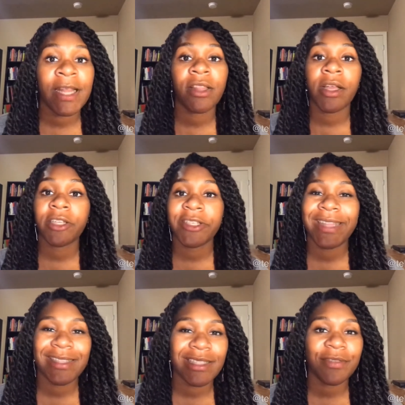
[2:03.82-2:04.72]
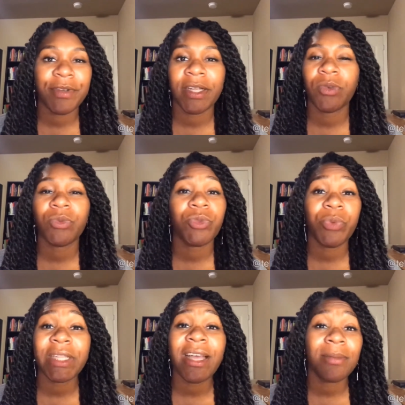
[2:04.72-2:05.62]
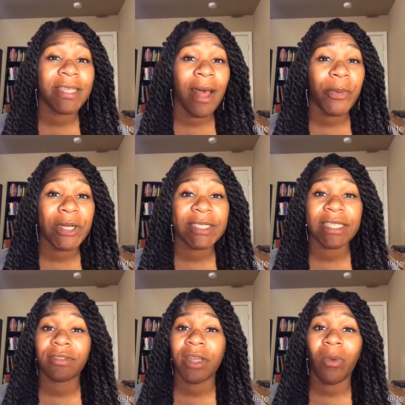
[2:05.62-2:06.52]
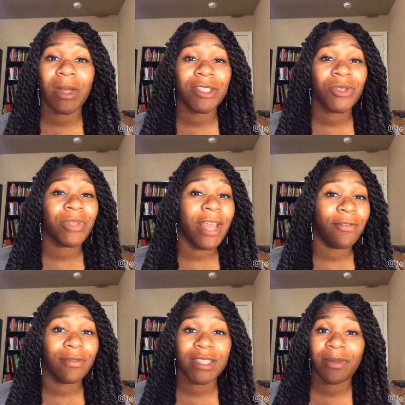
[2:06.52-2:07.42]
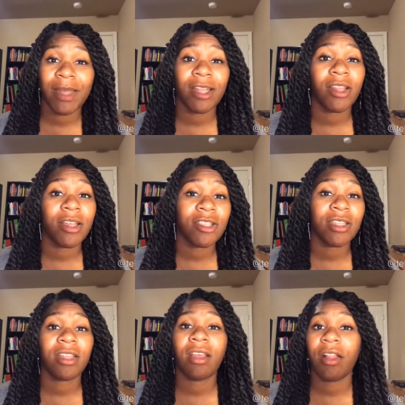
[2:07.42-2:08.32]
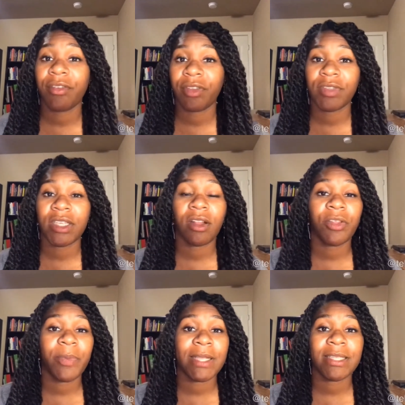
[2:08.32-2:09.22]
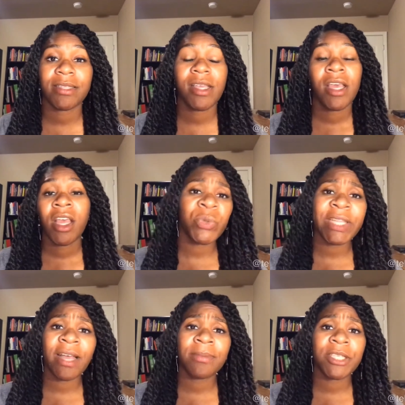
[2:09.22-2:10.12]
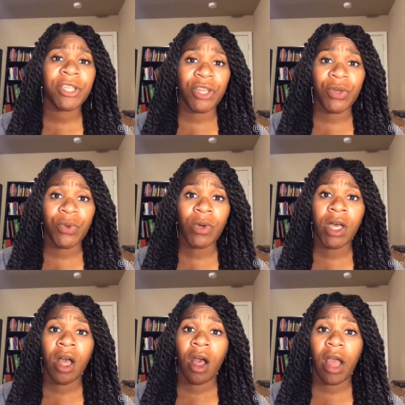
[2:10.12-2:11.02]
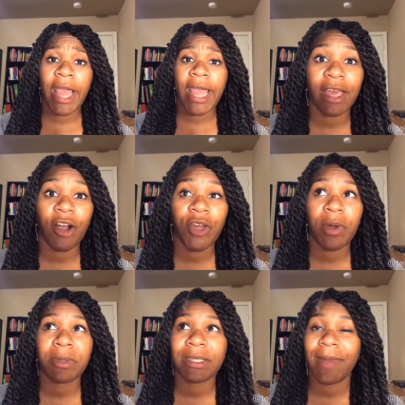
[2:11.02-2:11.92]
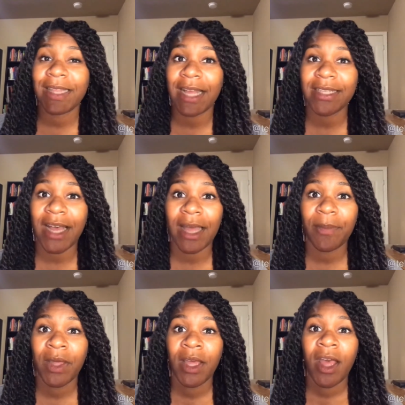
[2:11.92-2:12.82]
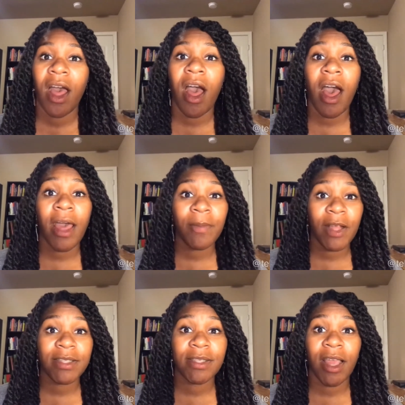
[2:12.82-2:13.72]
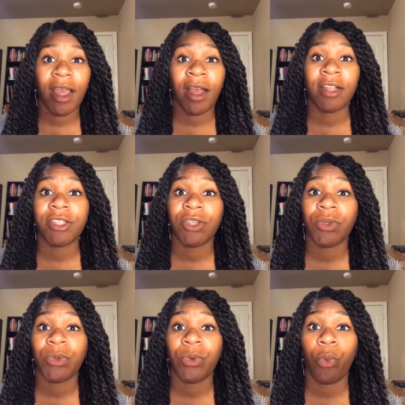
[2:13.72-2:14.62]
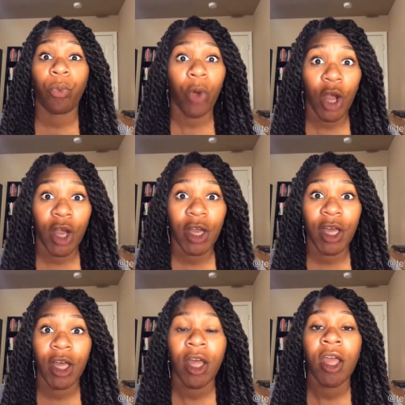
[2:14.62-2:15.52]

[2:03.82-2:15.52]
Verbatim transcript: minute lunch, that's different. it's really up to that person if they wanna do like 15 minute lunch and then the other 15 on their business. It's really up to you. And are you able to make that time? I'm not saying to work